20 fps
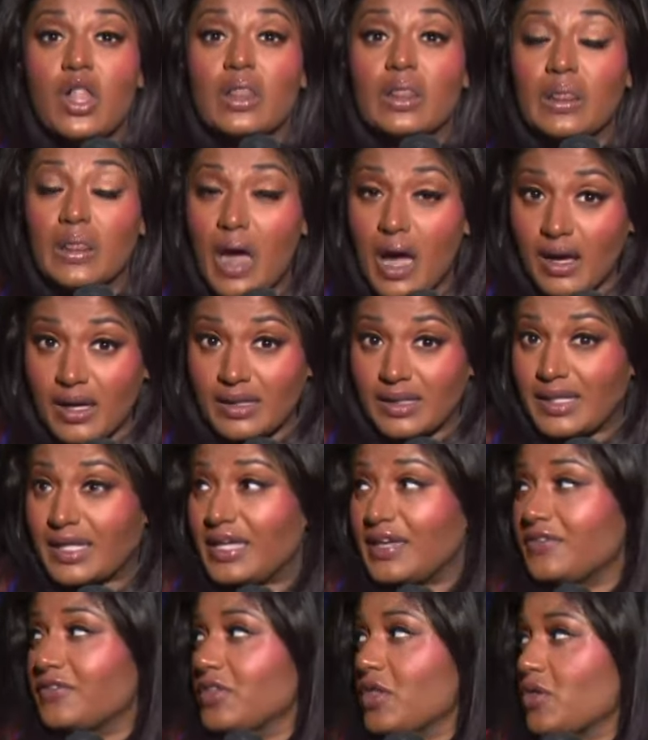Luckily,
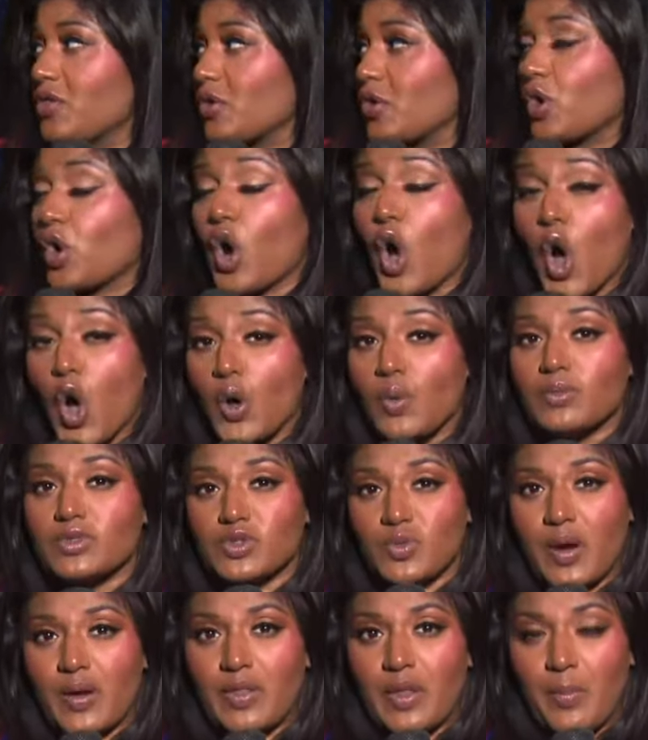even though there are homes
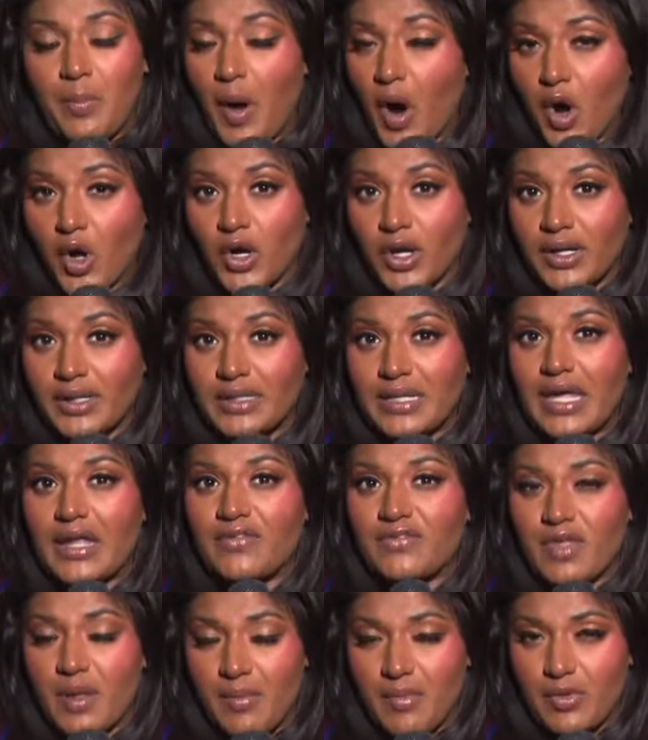around the park, none
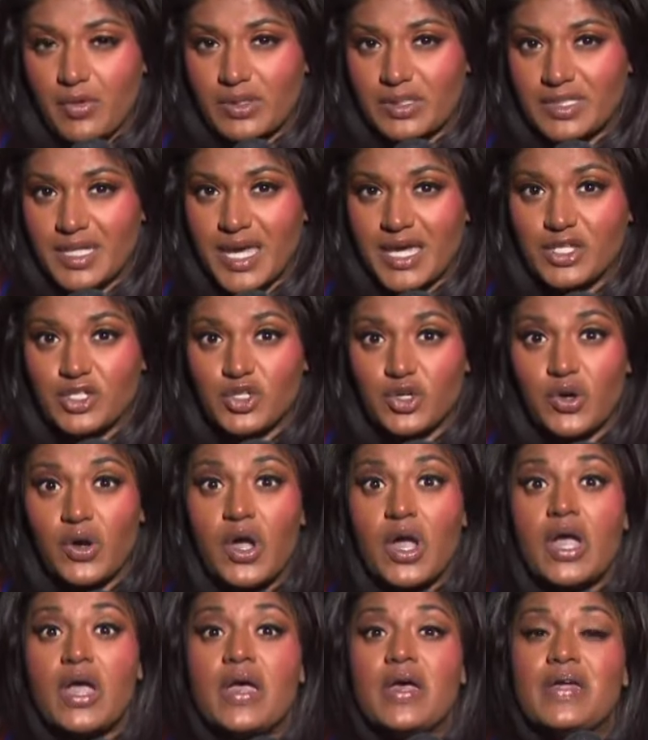of them are in danger.
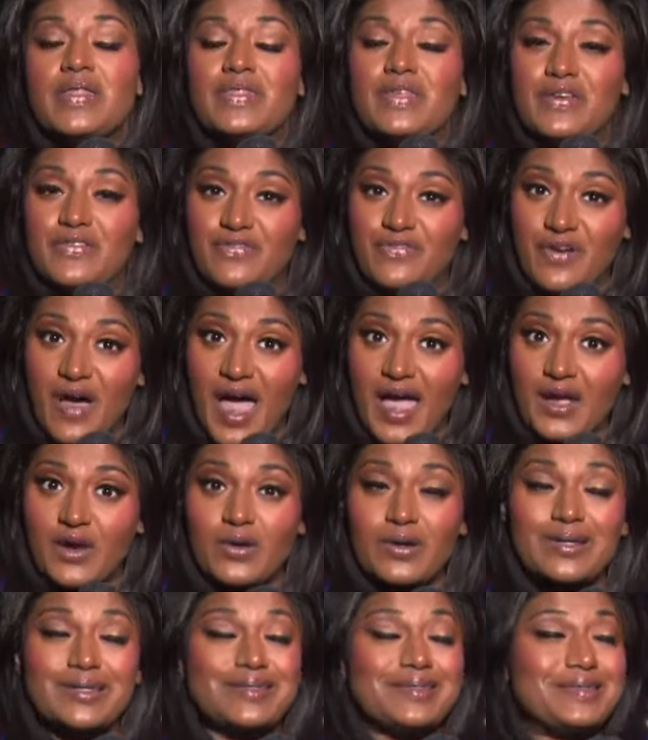The fire
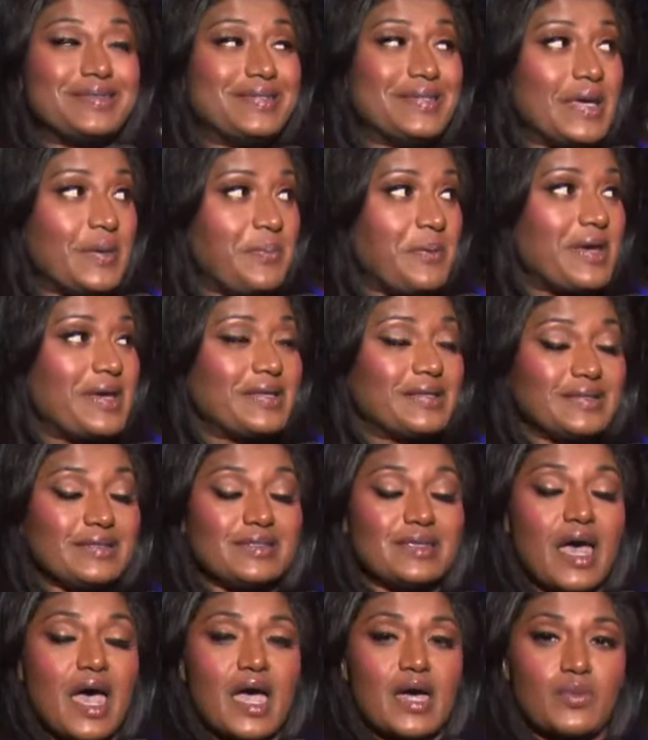is deep
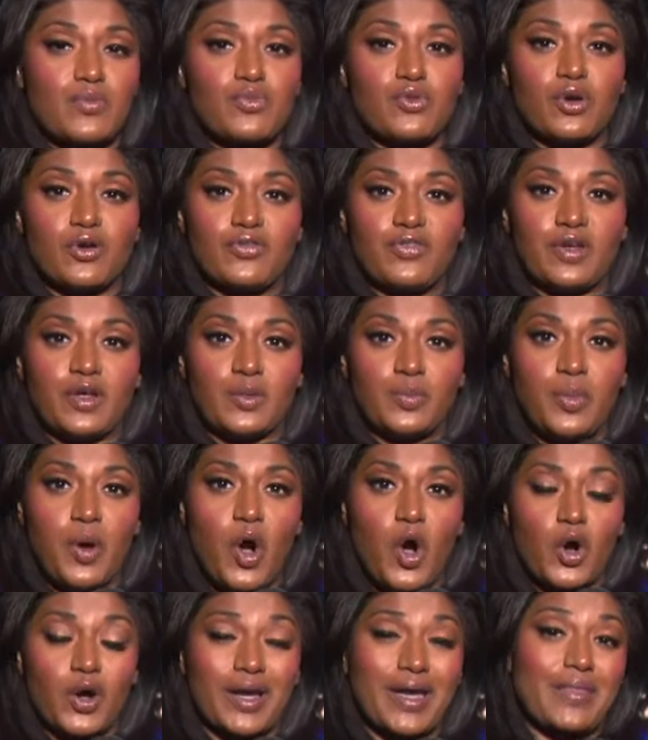inside Brookfield
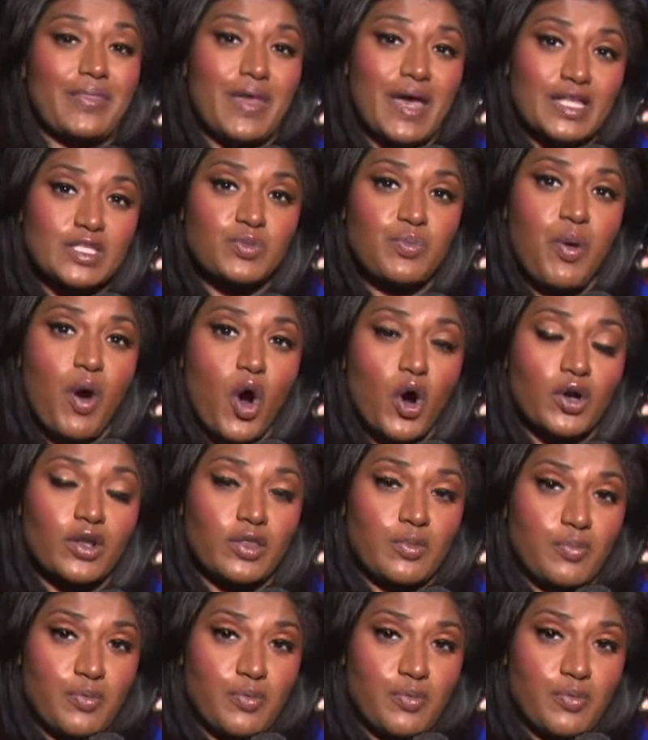Park, and that's part of